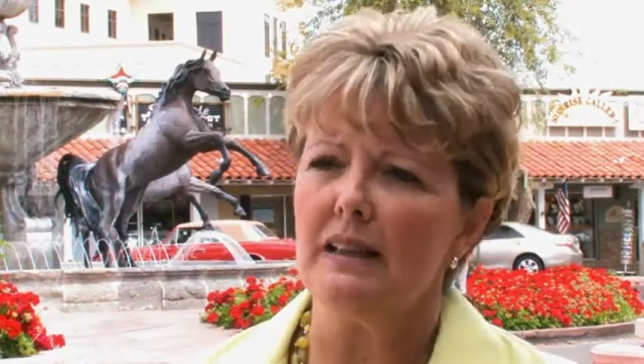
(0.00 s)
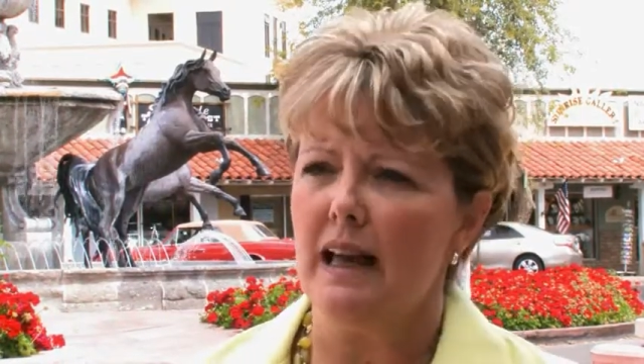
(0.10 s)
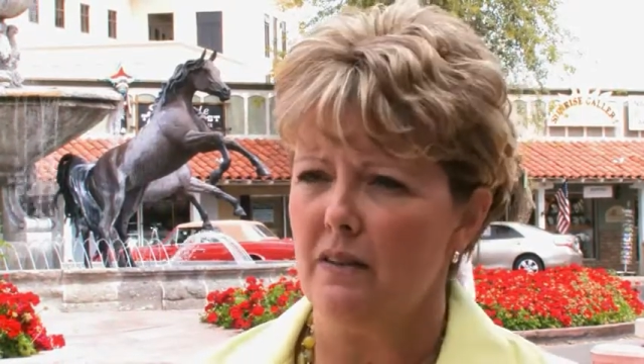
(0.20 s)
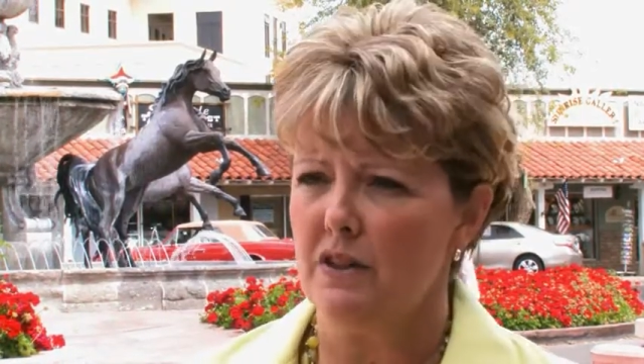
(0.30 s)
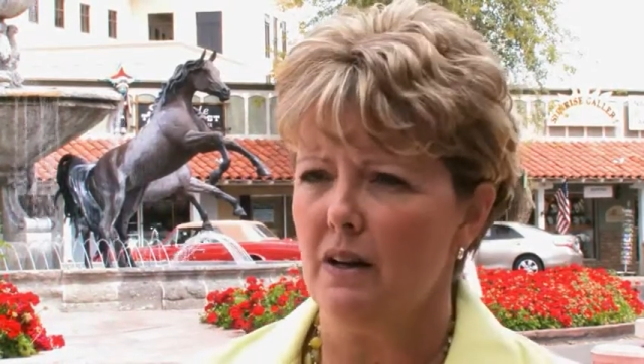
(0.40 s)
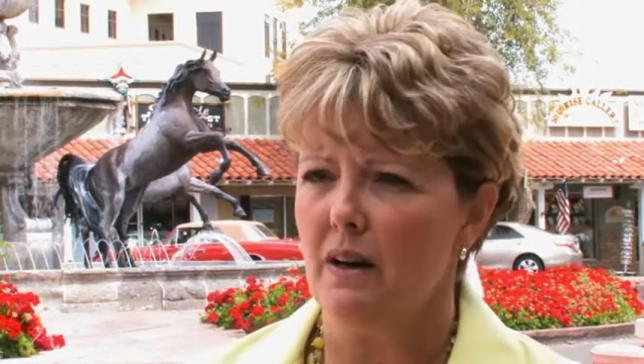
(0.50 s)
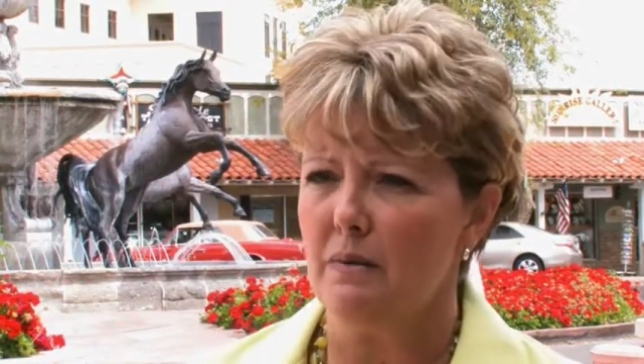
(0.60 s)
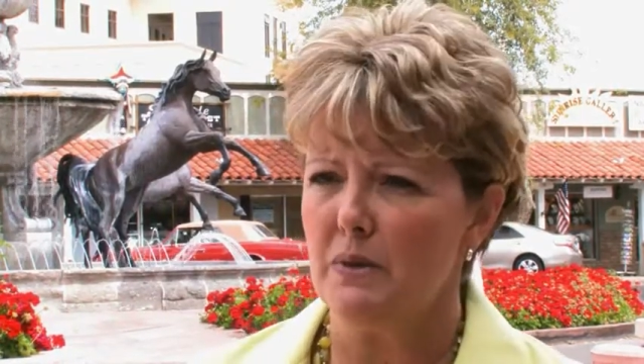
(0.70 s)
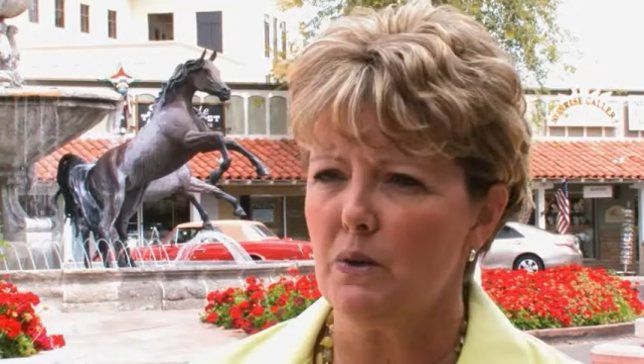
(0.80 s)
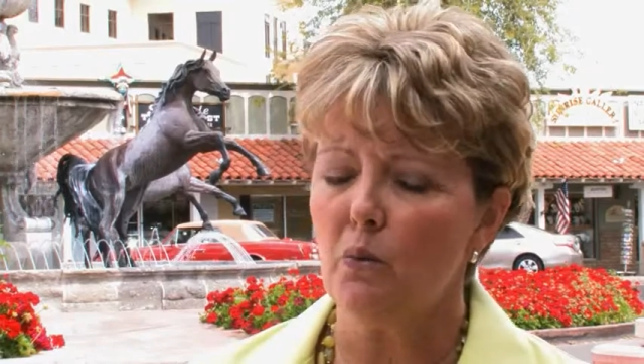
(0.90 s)
a lot of
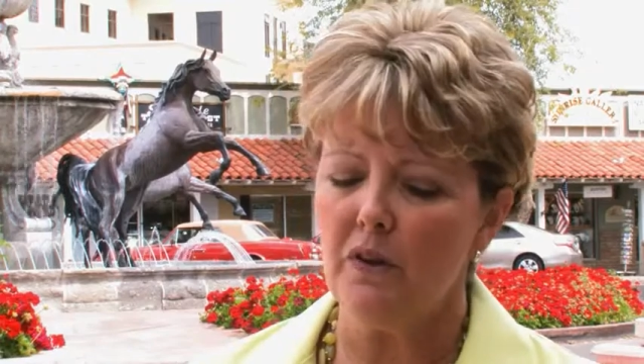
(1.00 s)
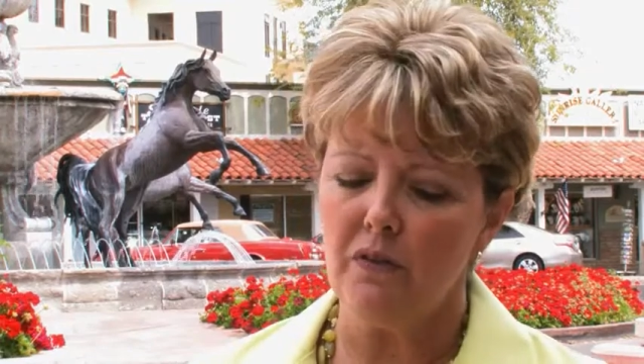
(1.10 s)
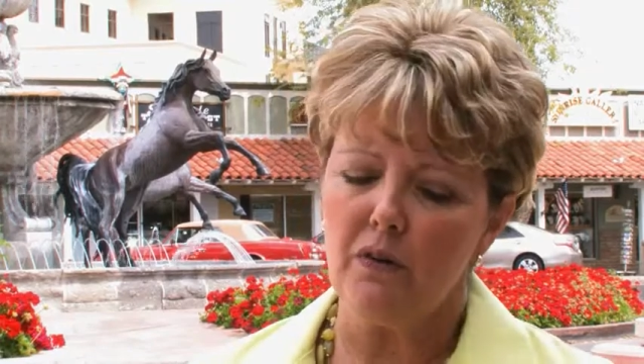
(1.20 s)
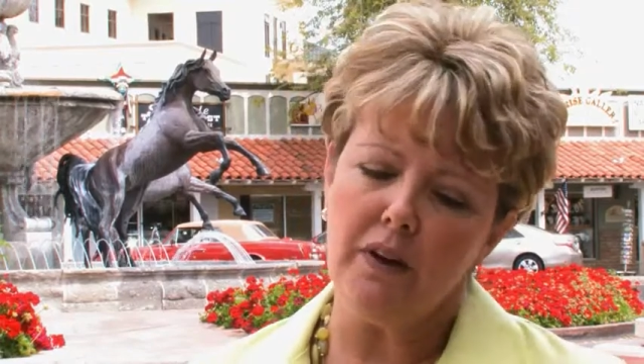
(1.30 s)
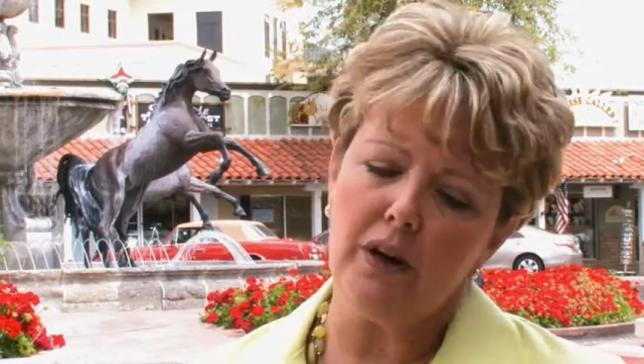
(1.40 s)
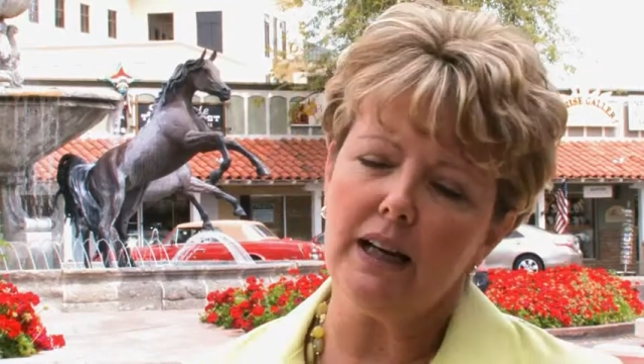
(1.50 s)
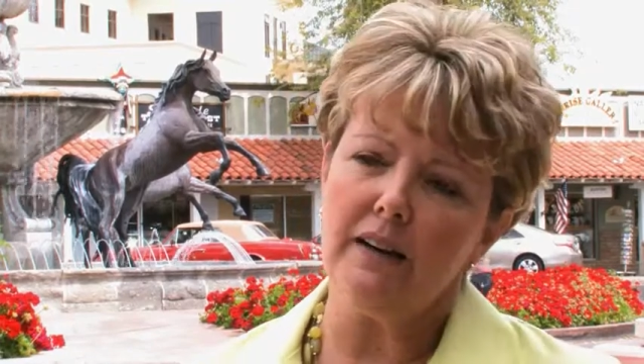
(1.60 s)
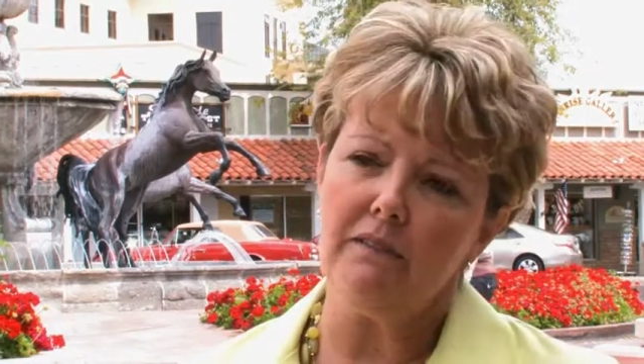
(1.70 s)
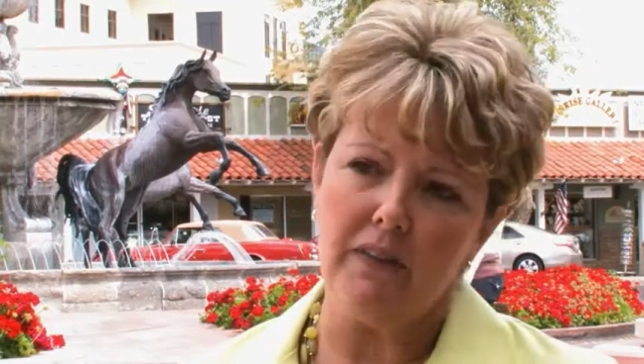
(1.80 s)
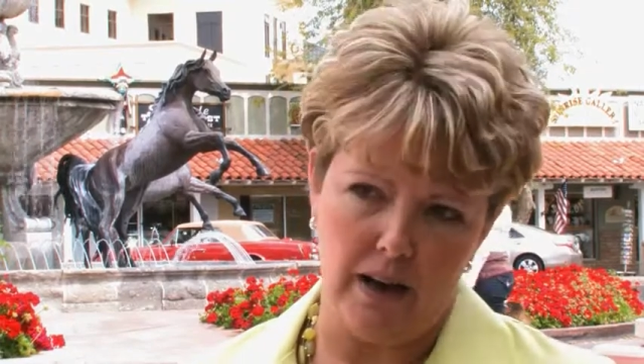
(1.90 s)
times we feel very
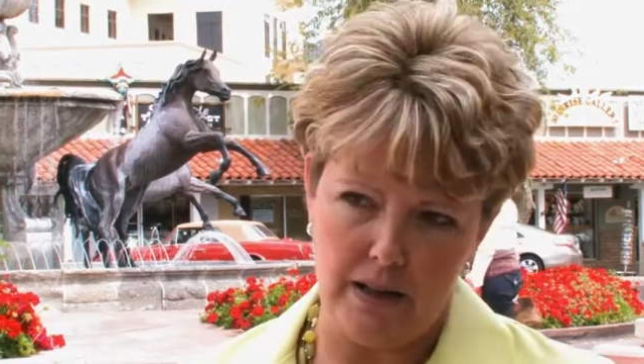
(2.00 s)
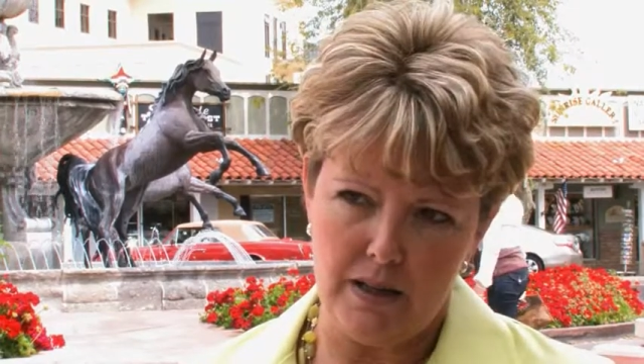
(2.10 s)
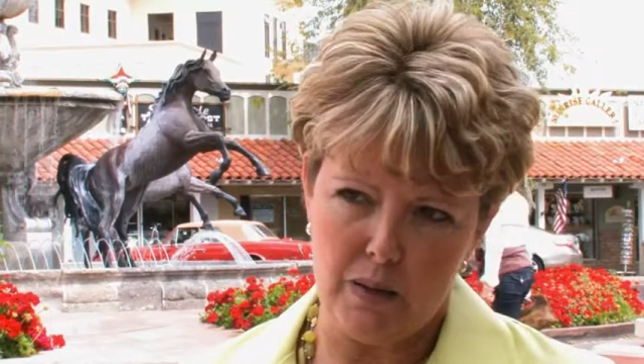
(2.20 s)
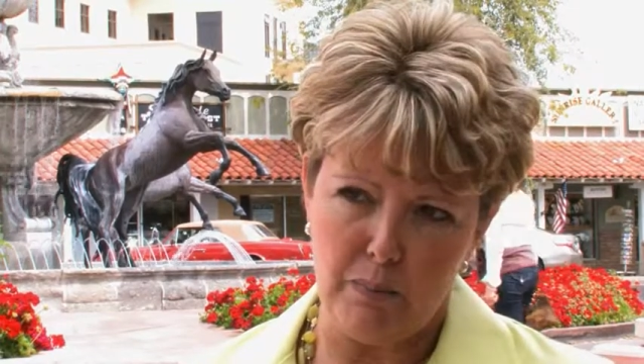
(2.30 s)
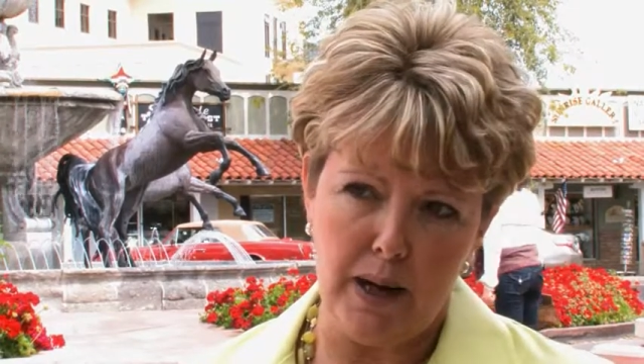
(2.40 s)
confined